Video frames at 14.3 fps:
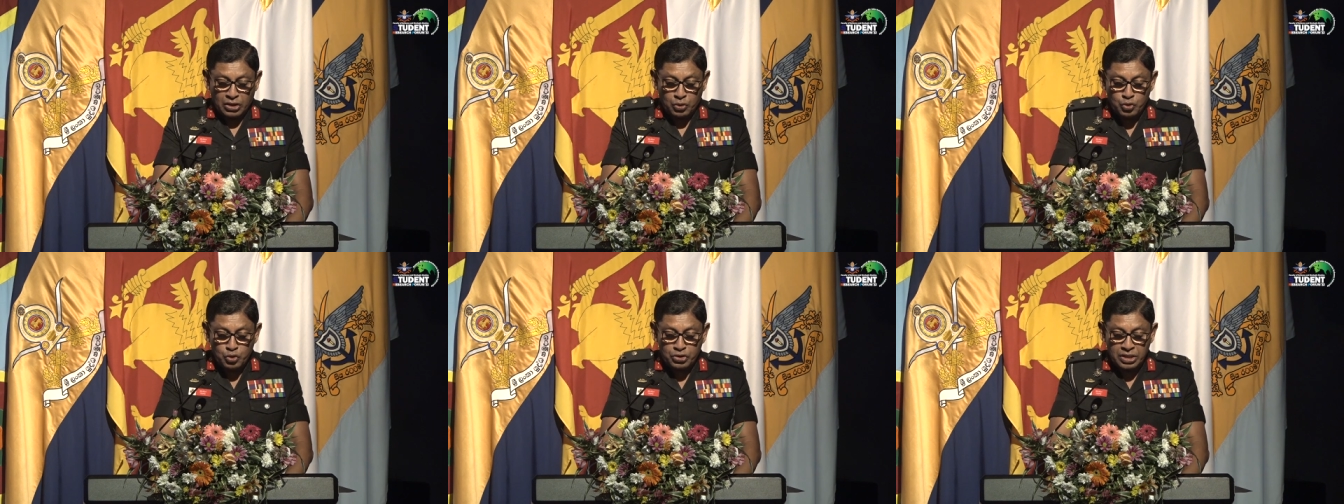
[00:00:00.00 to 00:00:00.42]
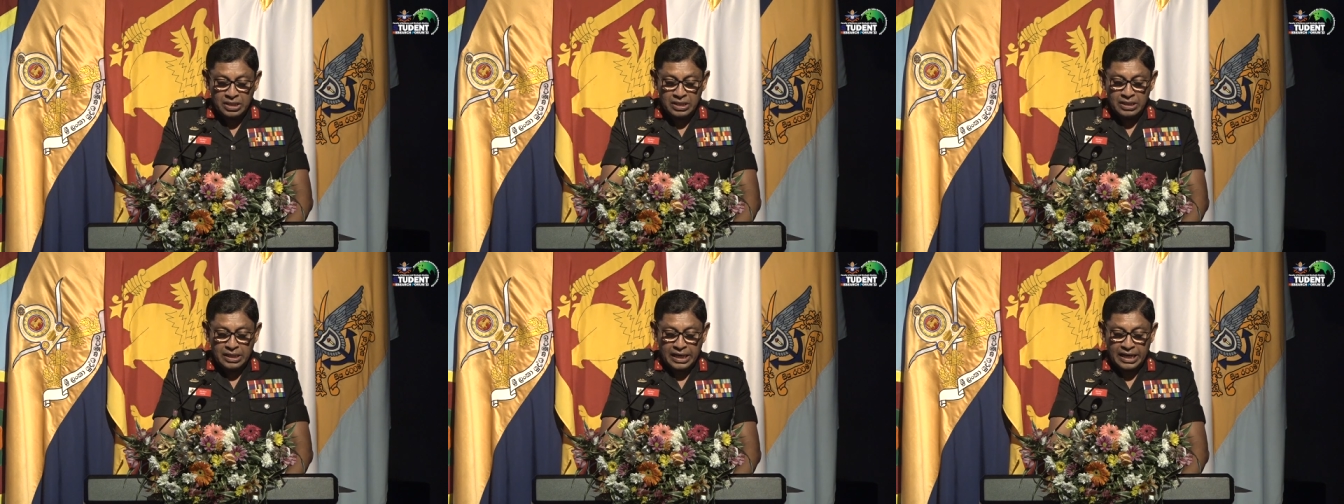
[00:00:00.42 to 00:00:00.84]
a
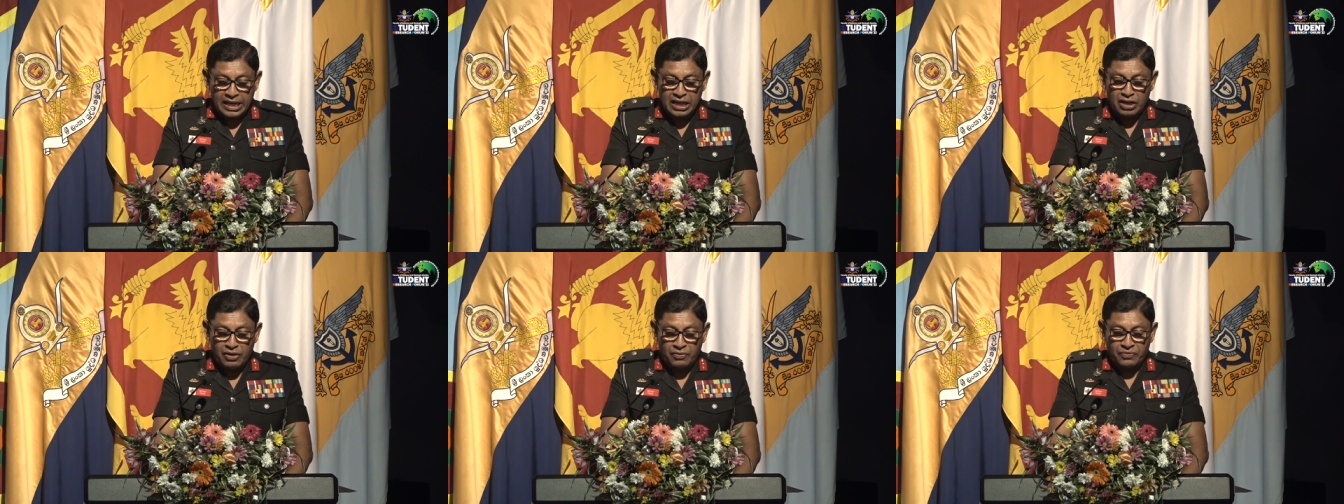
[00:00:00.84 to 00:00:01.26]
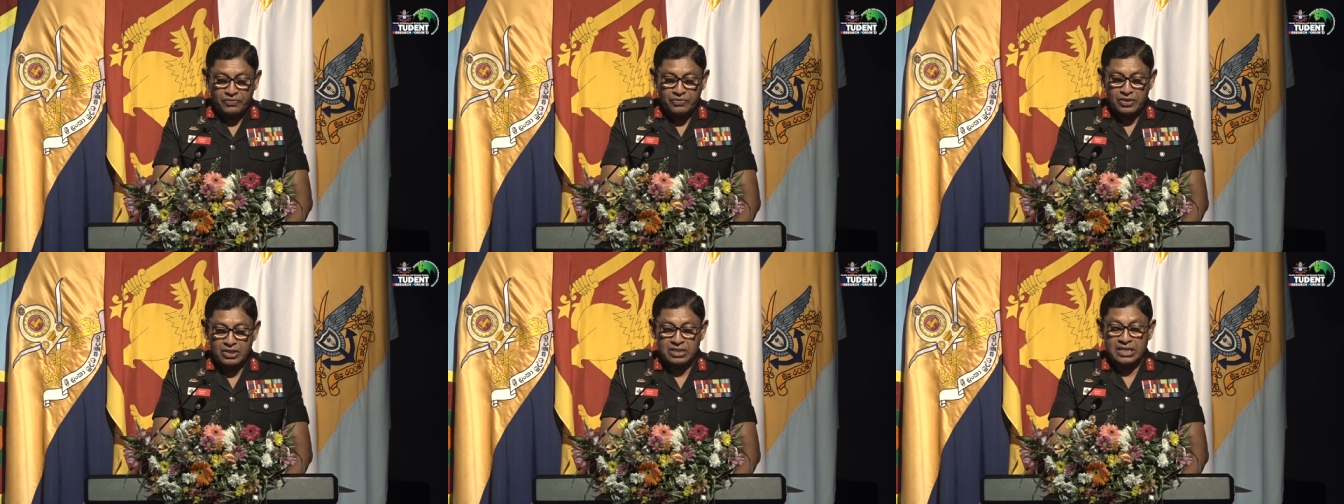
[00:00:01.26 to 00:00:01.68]
crucial area of
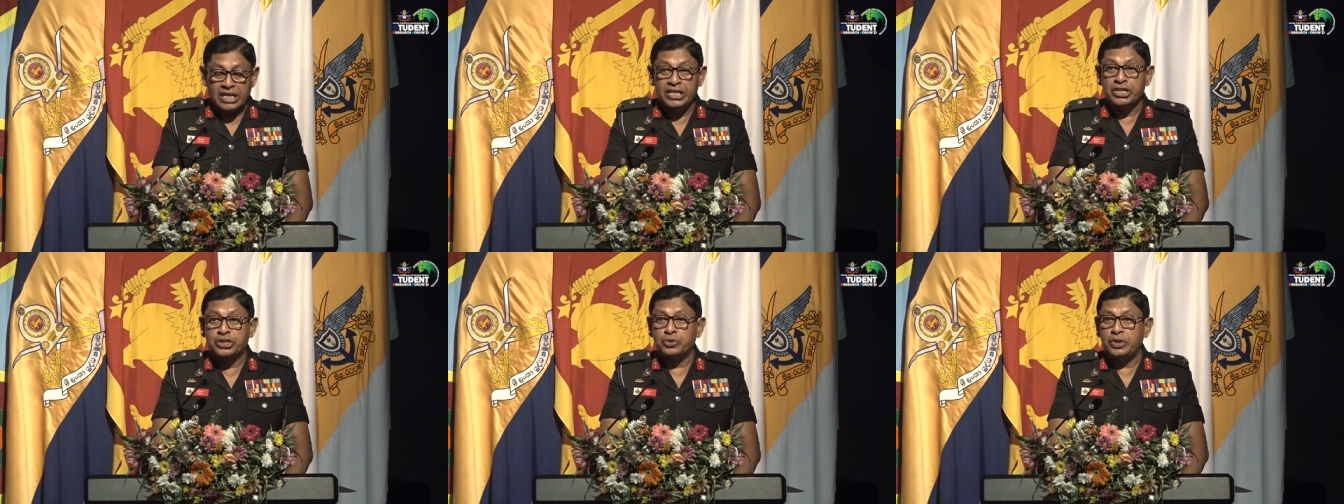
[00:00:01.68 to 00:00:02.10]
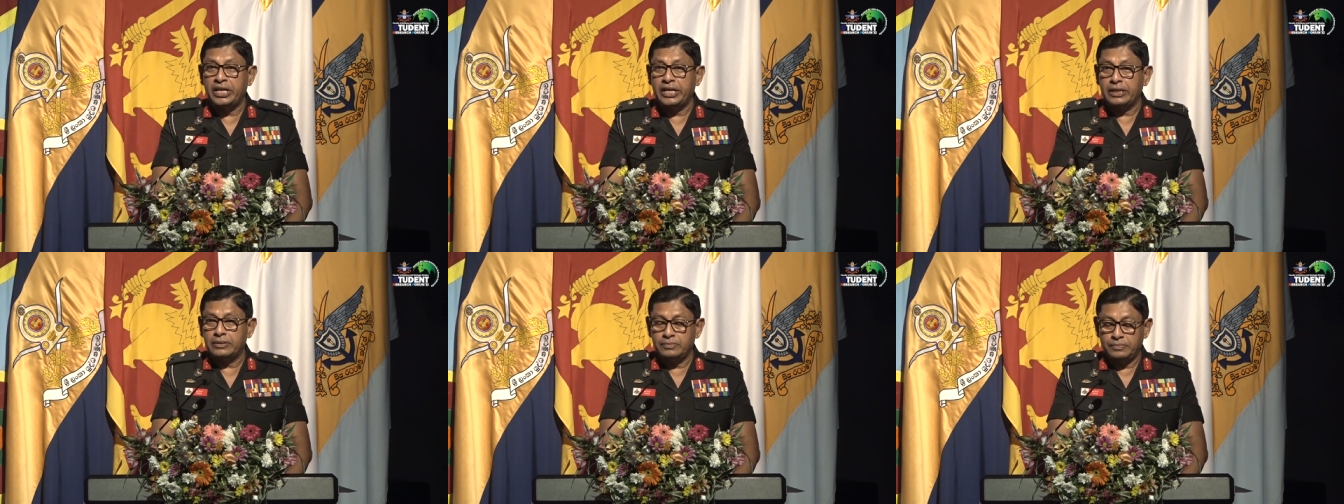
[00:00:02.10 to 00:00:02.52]
study today.